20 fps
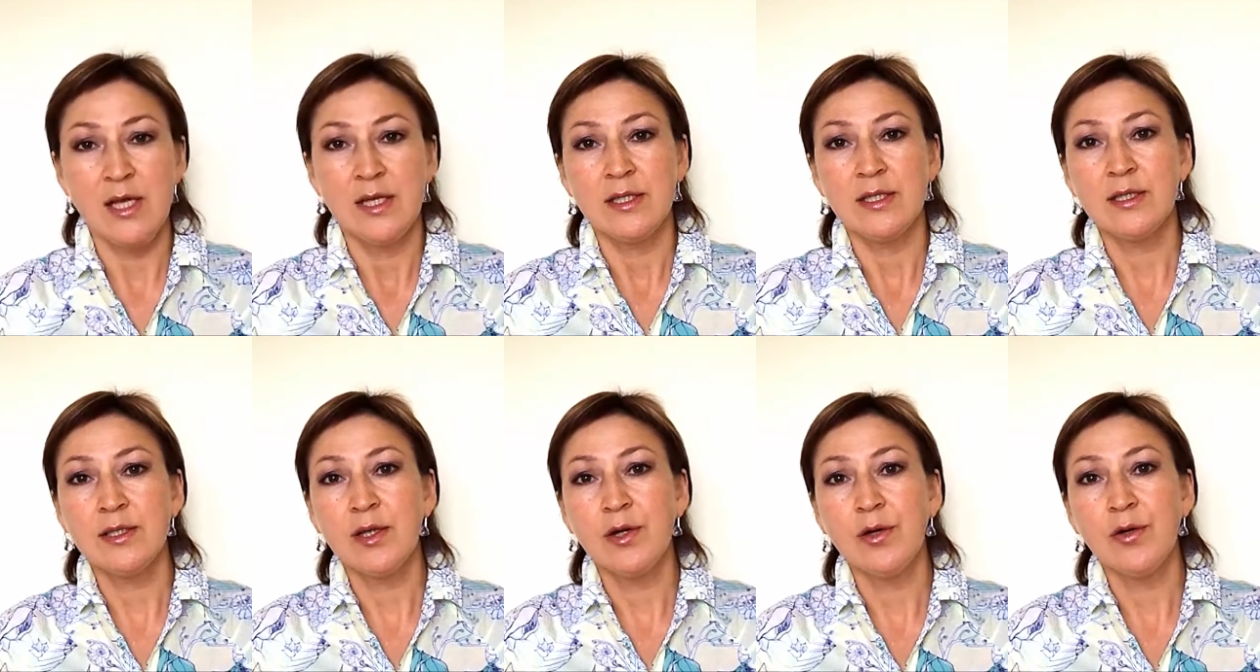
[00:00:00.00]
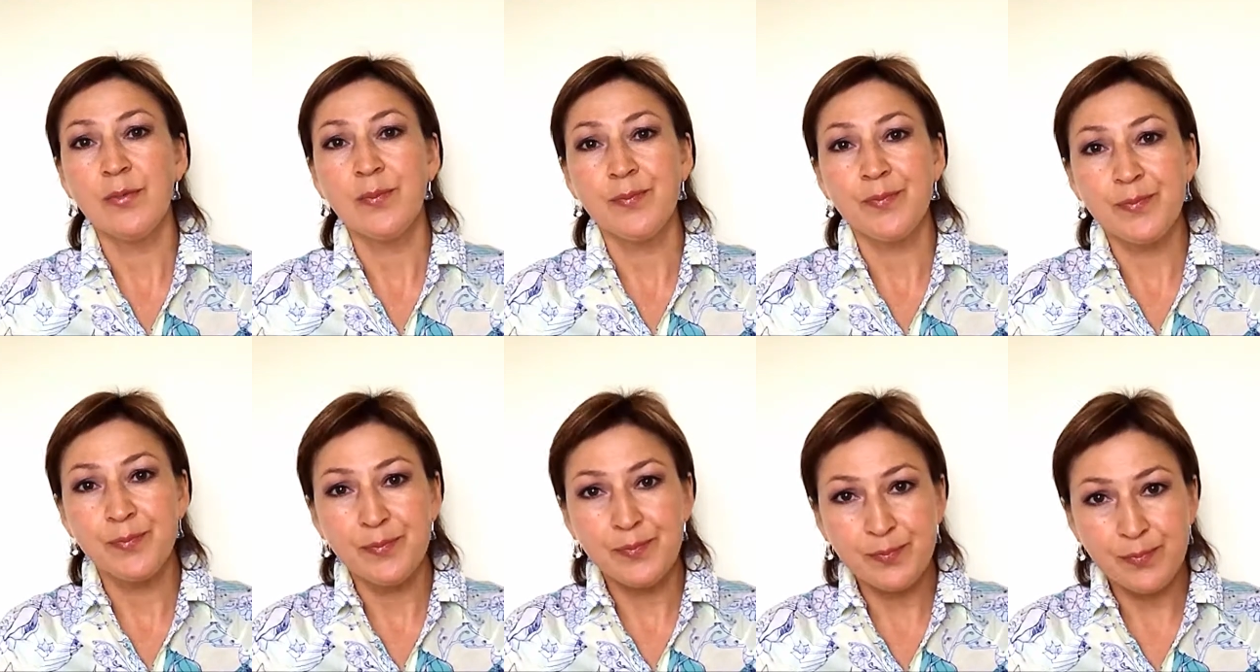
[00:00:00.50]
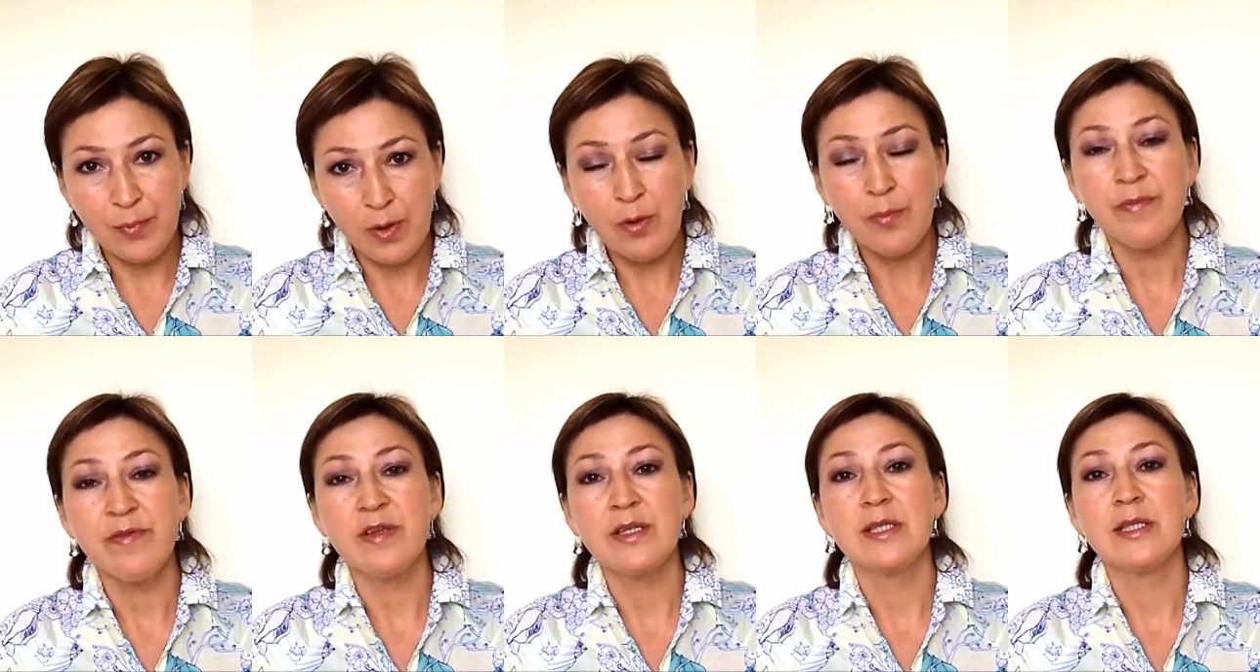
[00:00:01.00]
So
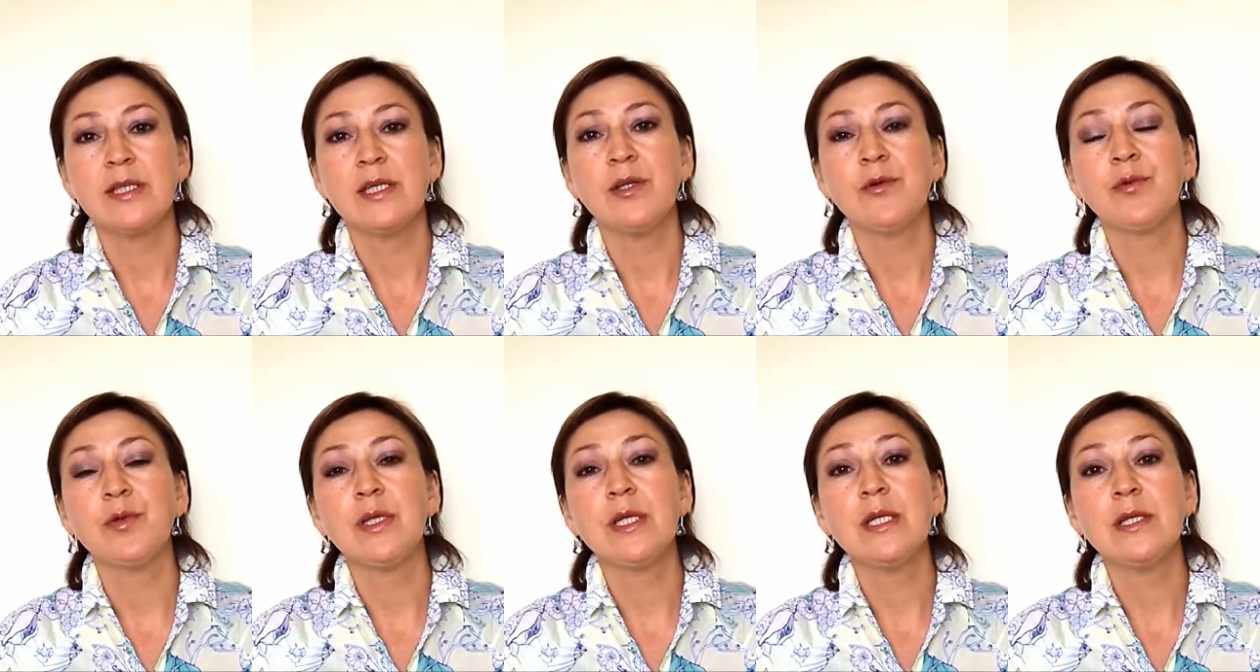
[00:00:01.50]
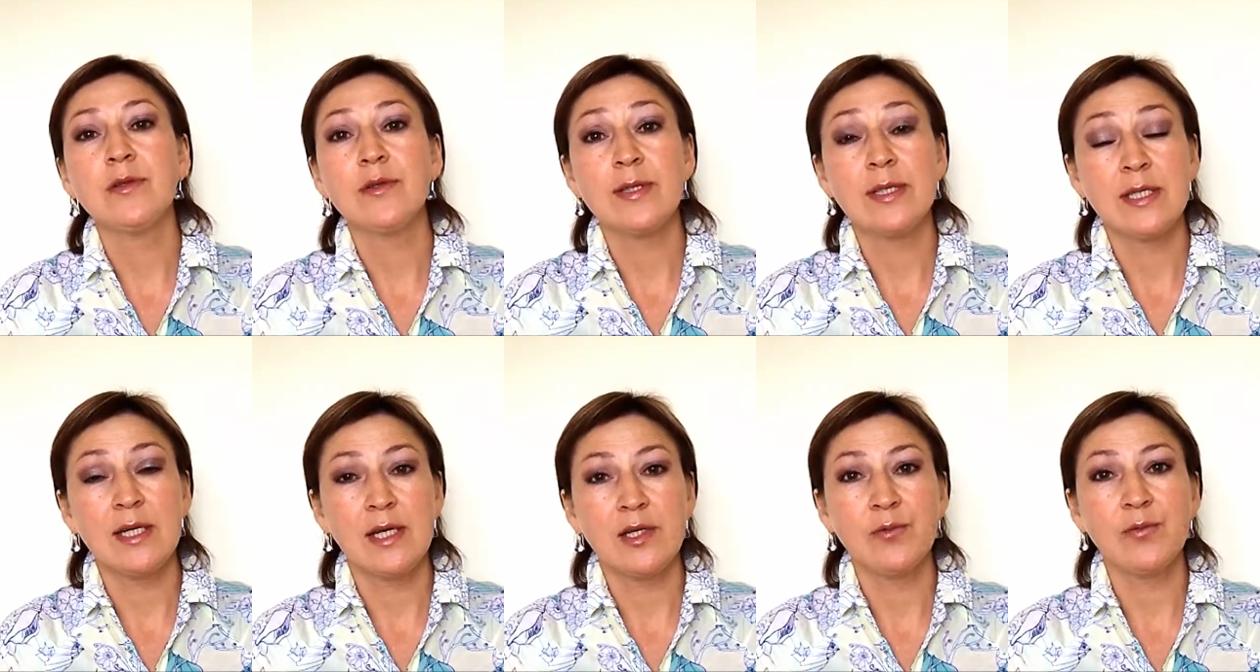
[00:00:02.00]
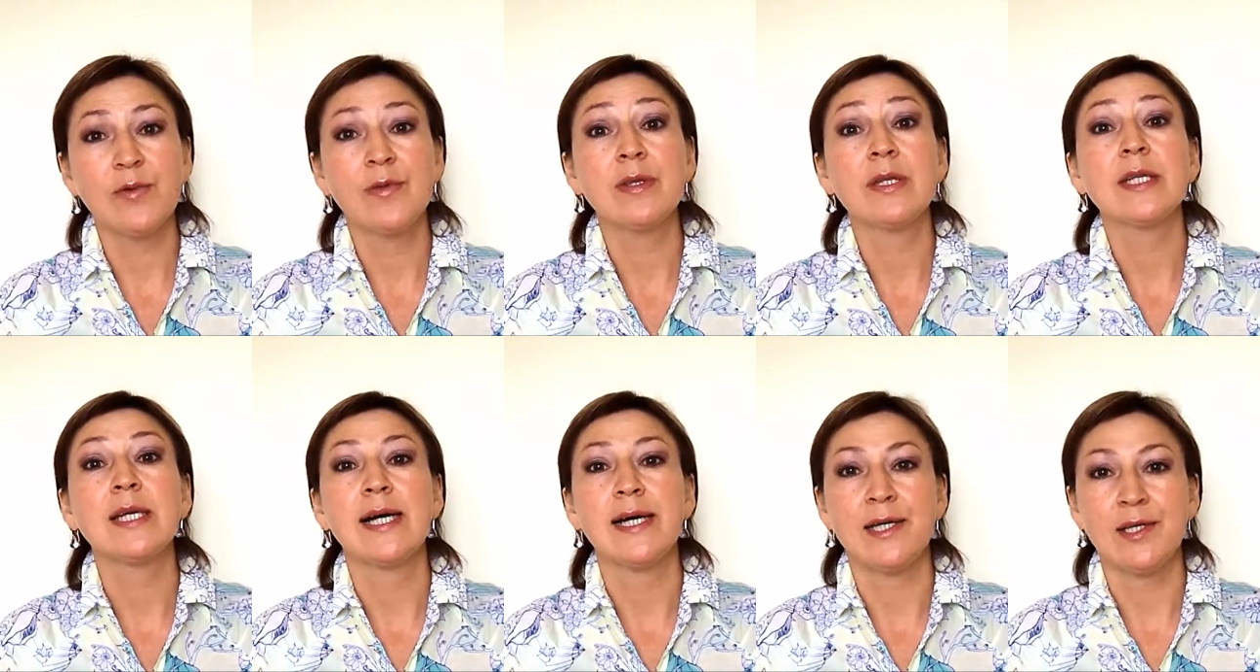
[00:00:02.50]
obviously you would need to start with
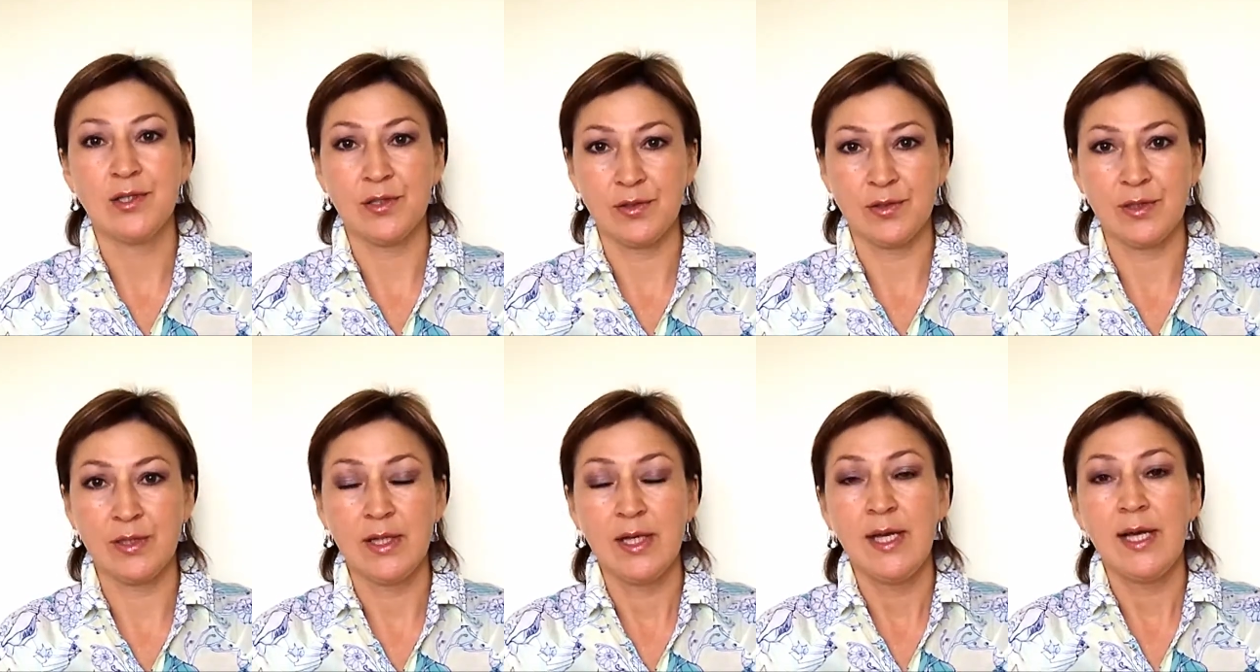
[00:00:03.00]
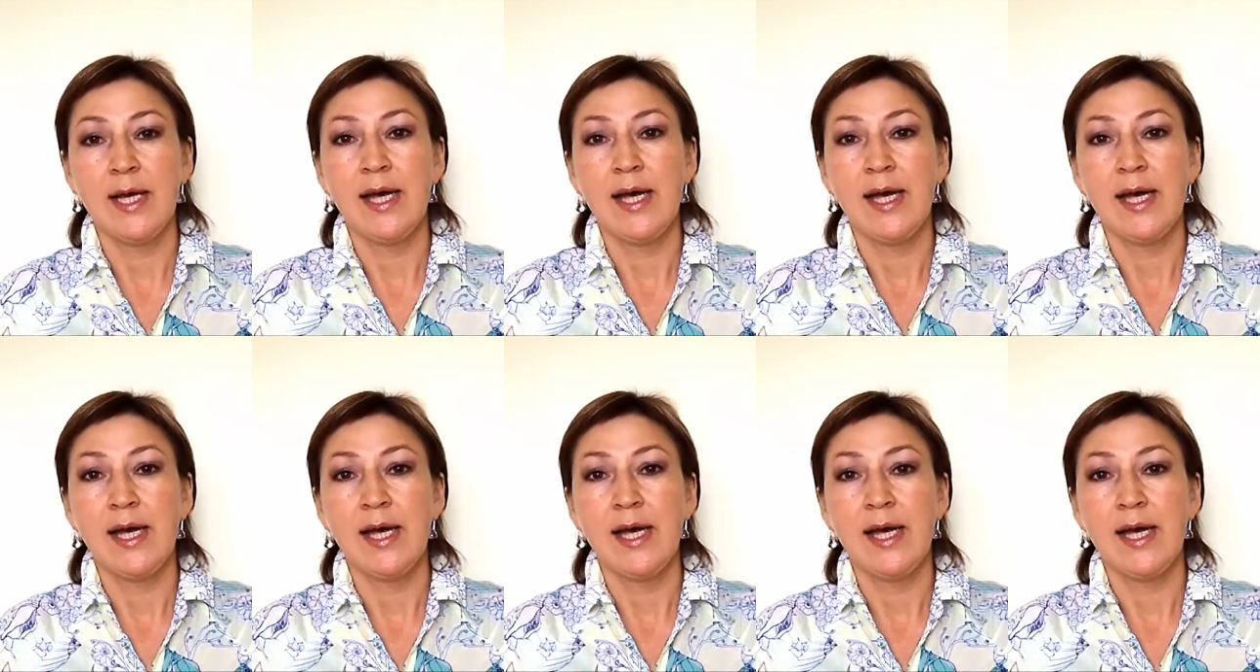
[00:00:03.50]
the title,